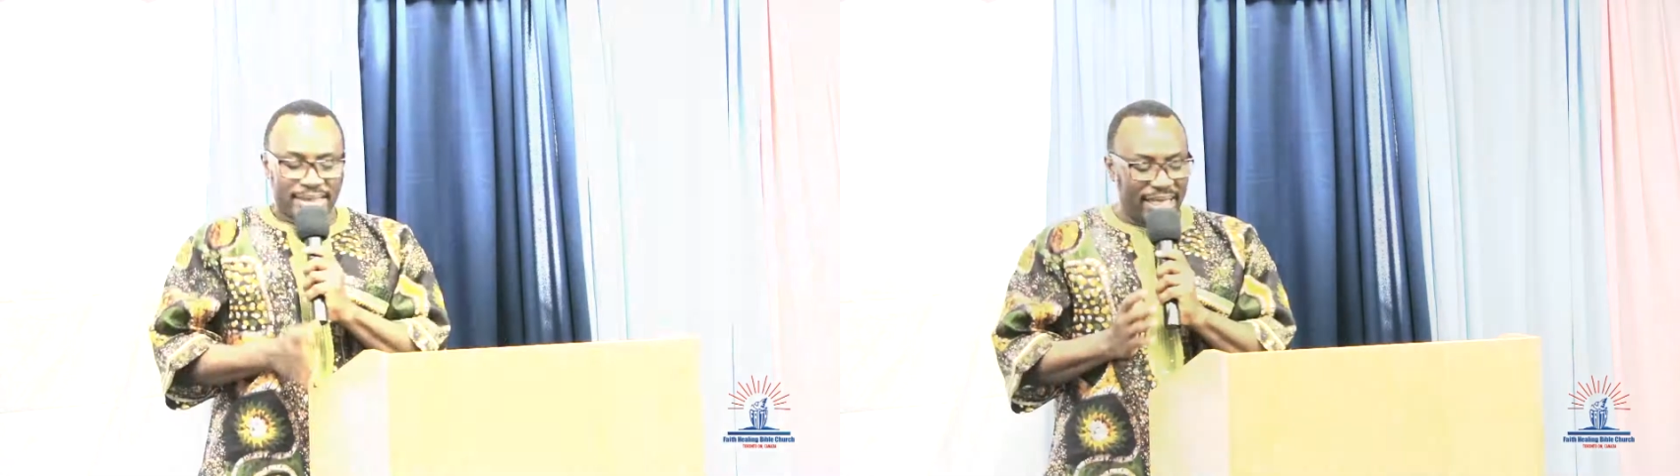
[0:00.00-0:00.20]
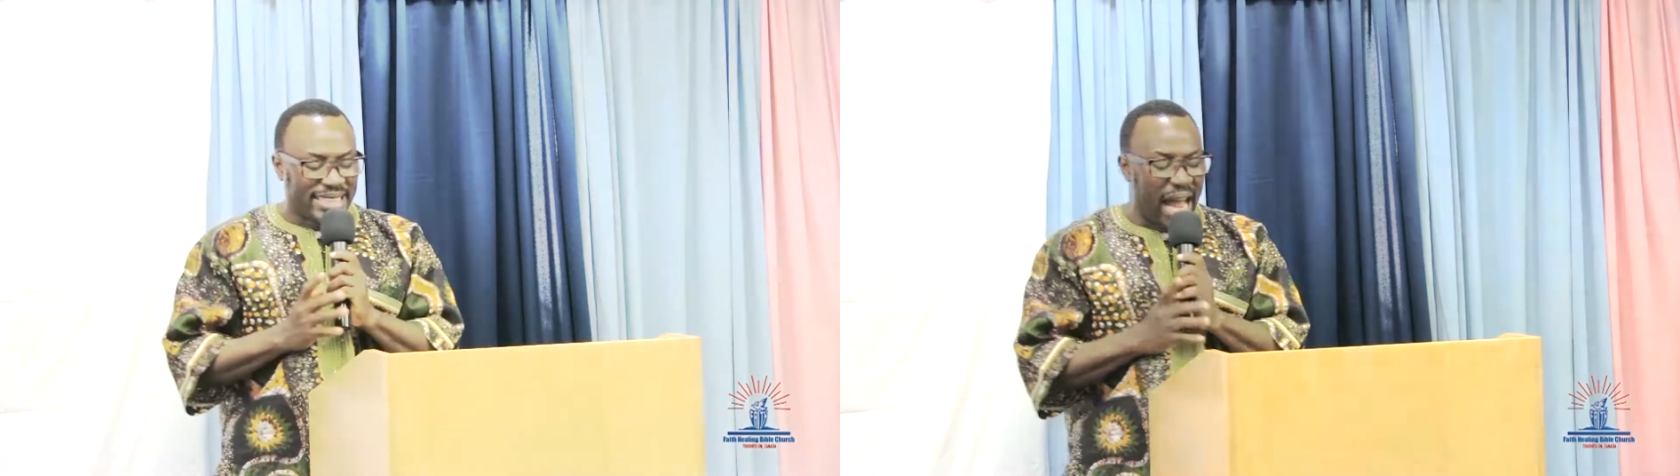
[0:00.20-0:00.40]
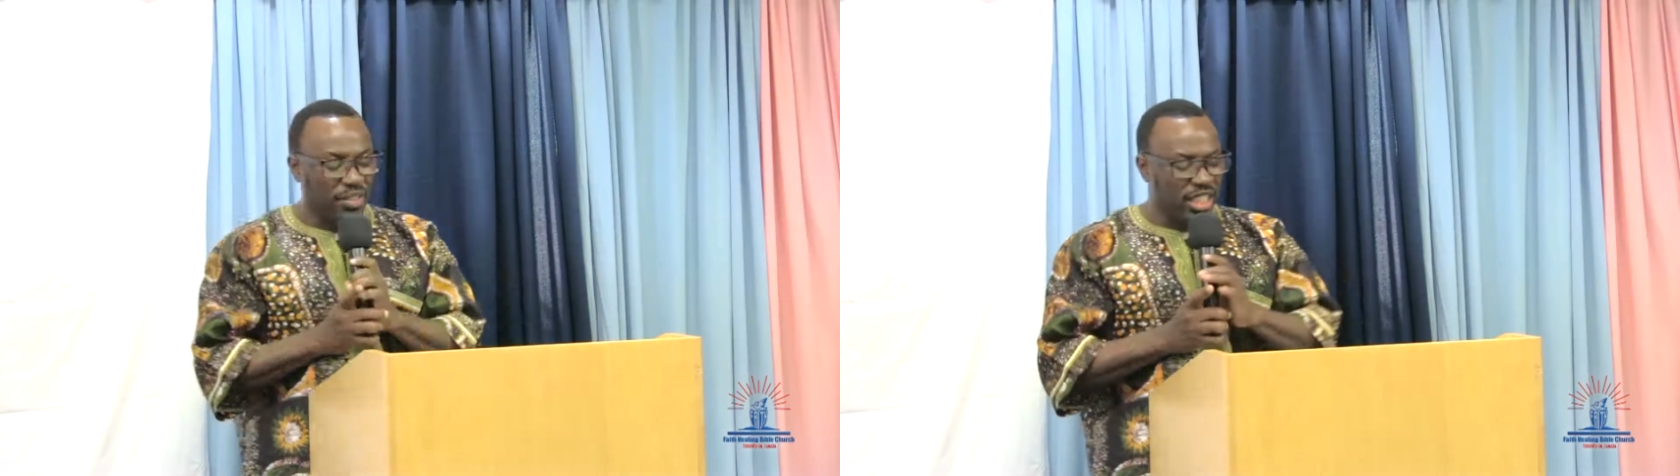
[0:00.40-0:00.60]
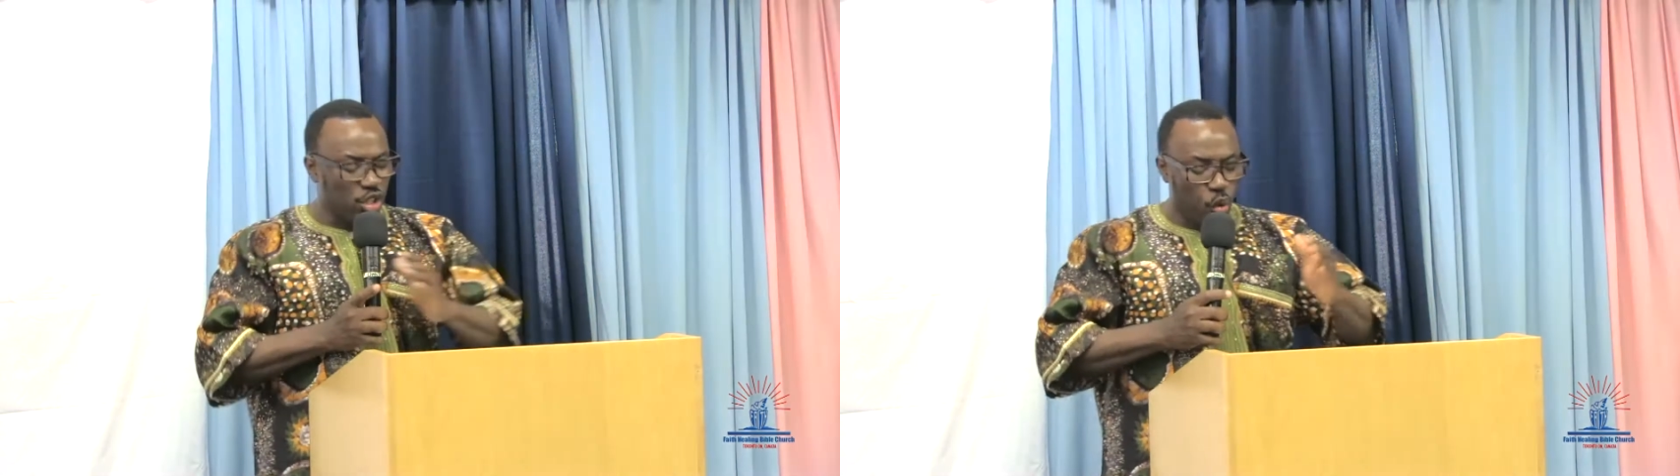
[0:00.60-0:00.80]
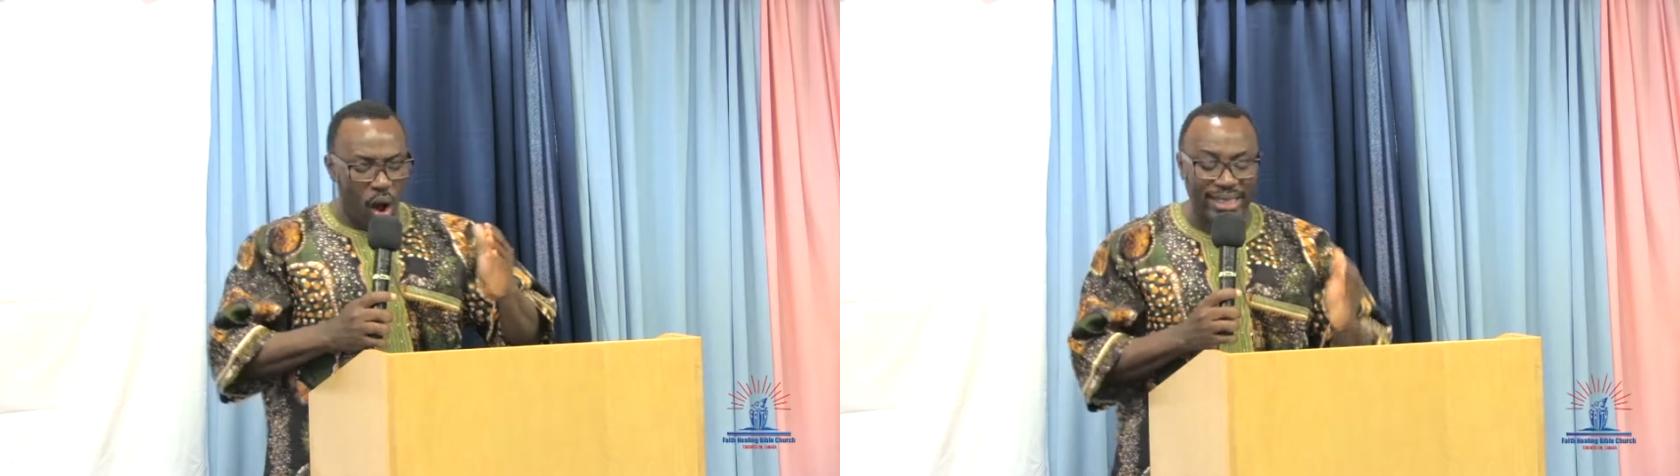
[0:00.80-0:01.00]
The devil
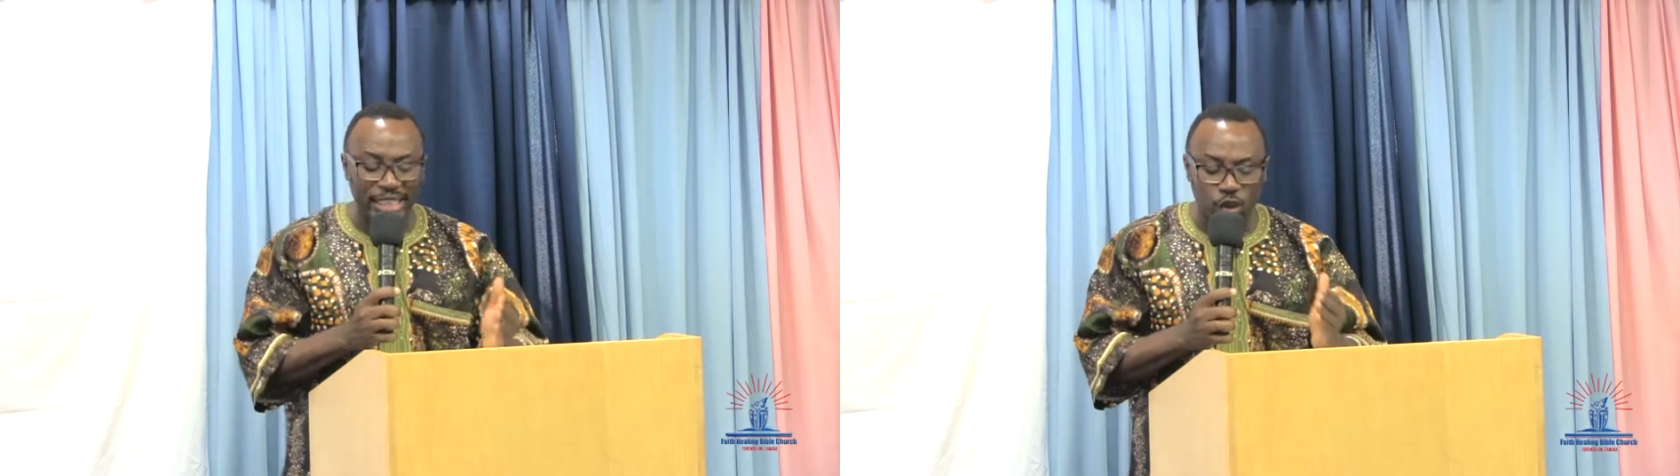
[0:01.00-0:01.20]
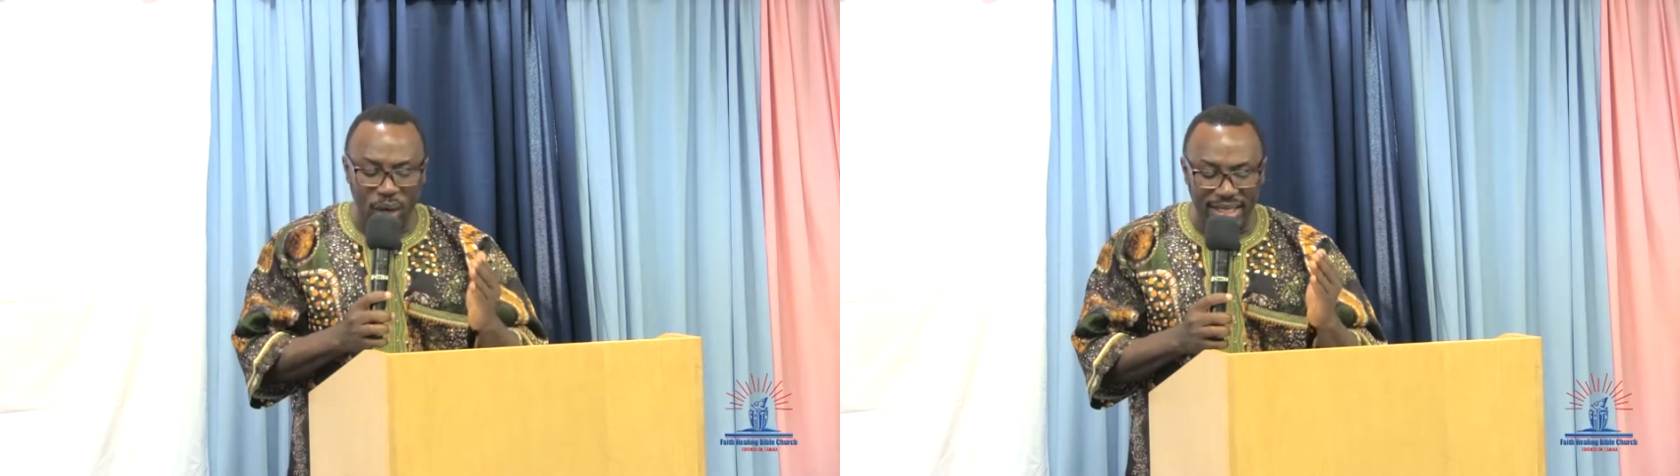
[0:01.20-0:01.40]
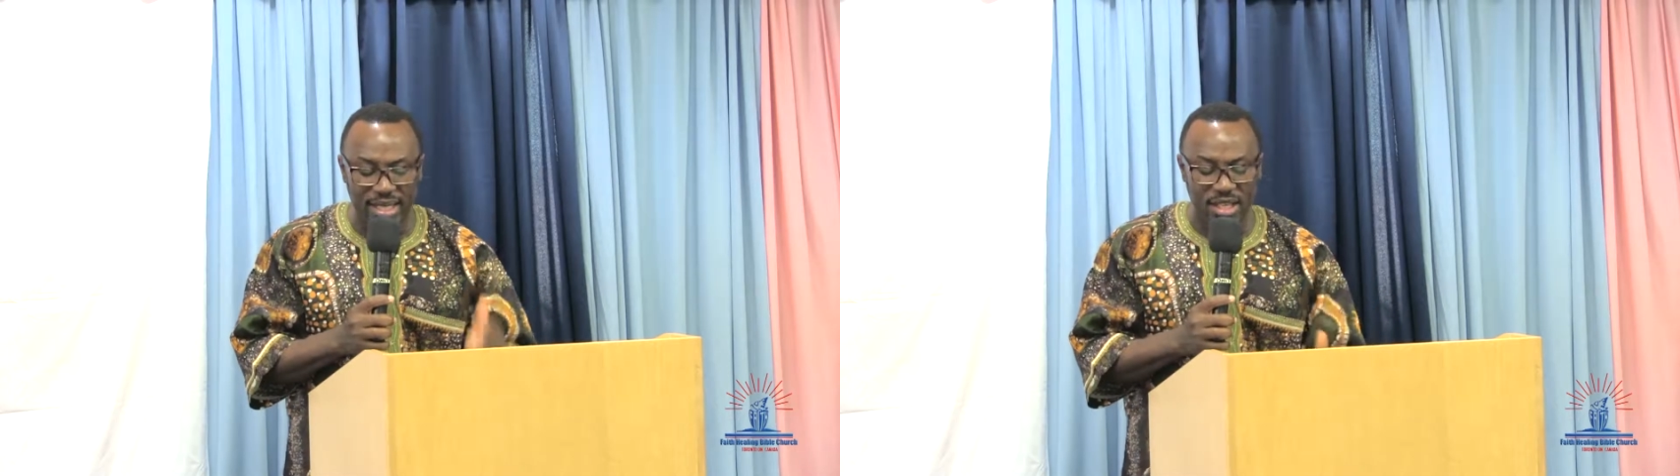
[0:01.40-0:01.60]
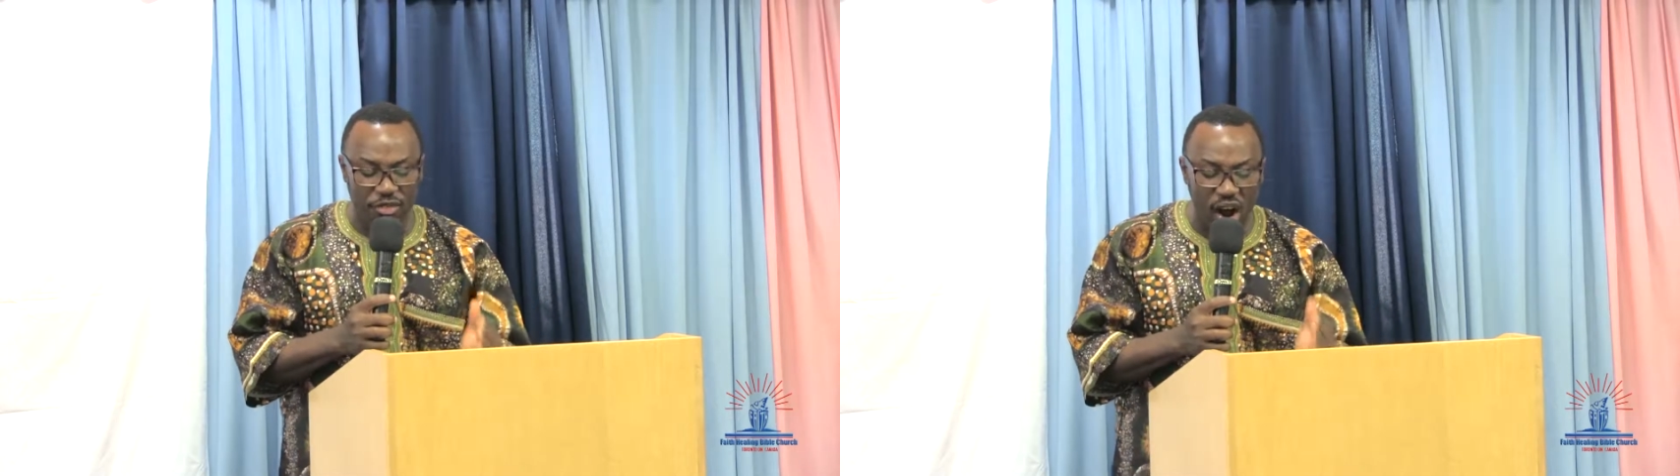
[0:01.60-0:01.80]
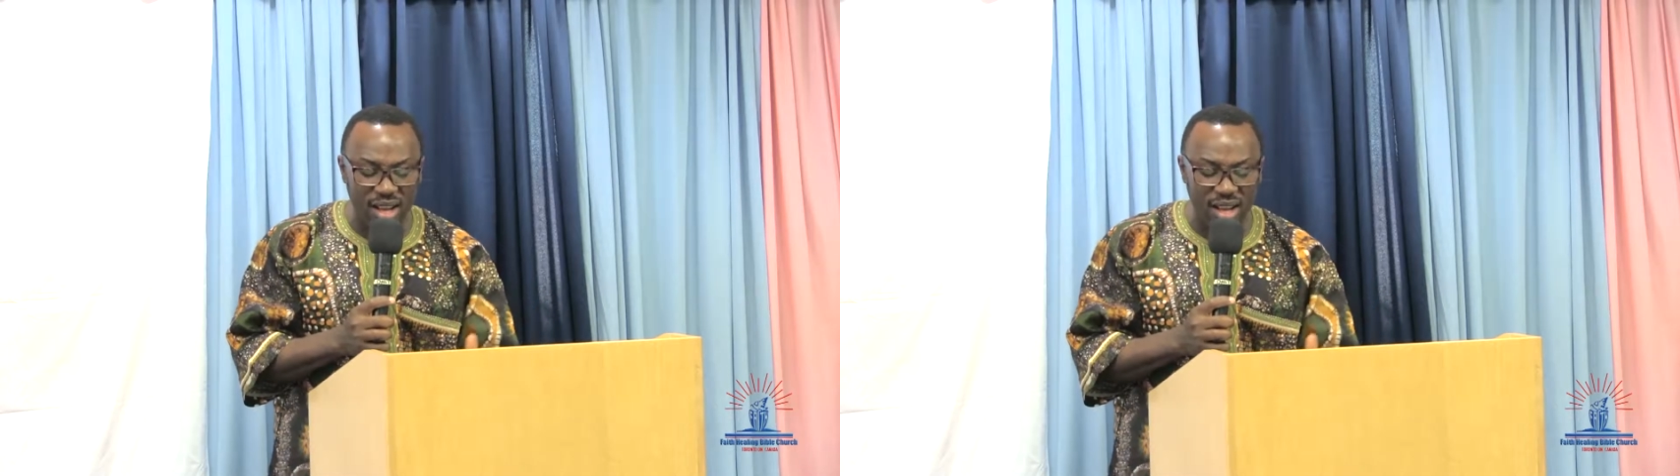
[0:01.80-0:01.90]
is working 24/7